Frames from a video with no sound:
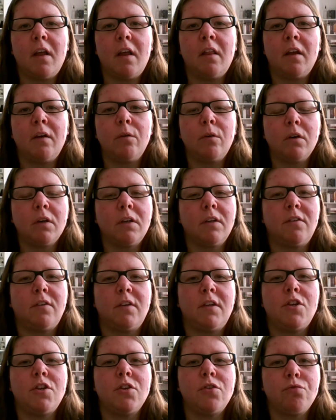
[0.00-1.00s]
I think
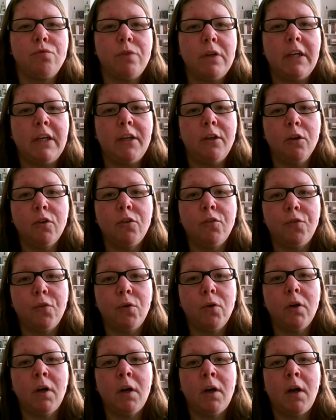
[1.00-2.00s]
organizations really look
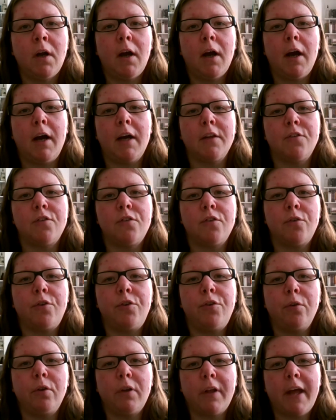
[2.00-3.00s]
for. And so
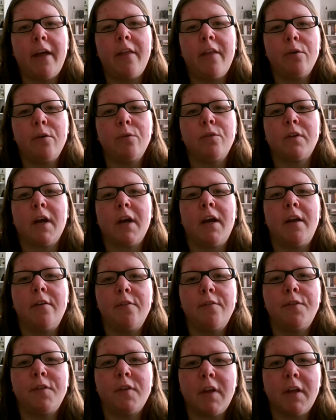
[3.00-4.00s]
you'll get those kind
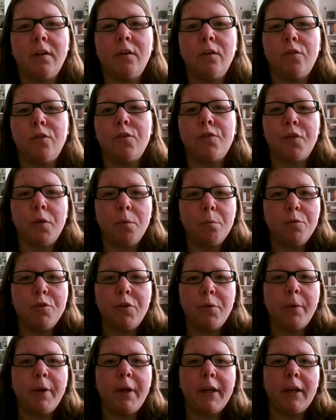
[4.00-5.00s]
of skills from
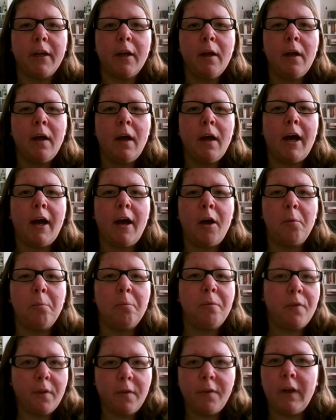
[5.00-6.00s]
doing
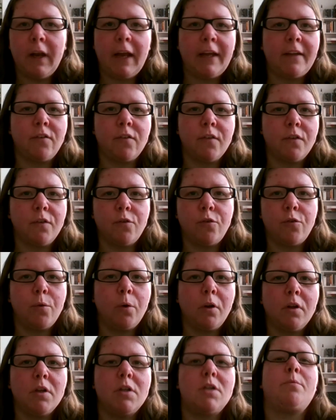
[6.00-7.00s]
the likes of the
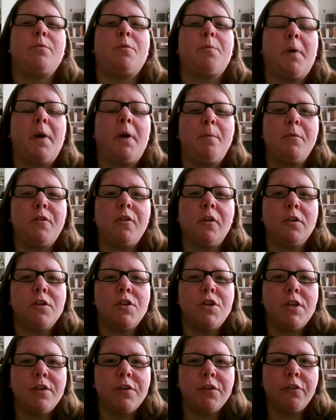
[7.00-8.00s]
zoology with
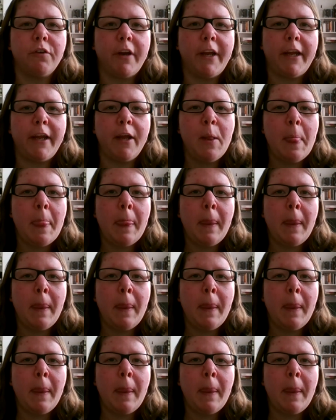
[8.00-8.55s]
primatology degree.